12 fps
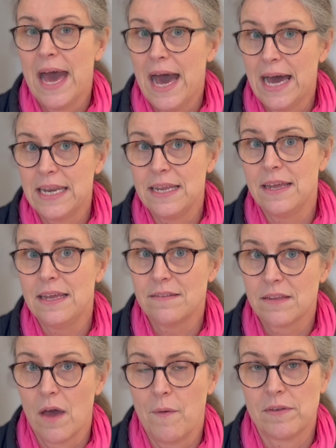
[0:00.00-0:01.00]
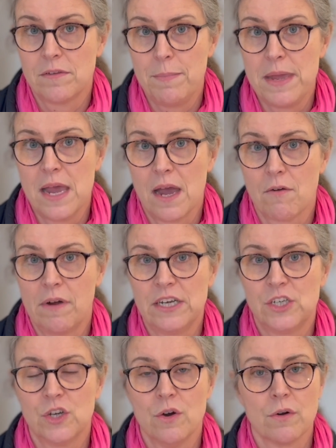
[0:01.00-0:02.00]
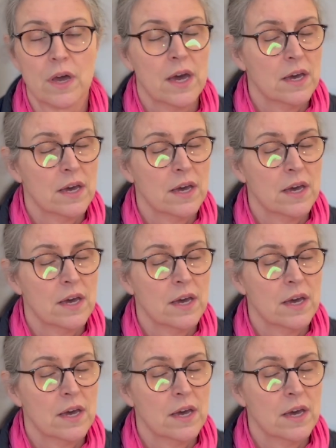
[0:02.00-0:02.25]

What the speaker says: And it is going to be a great shock.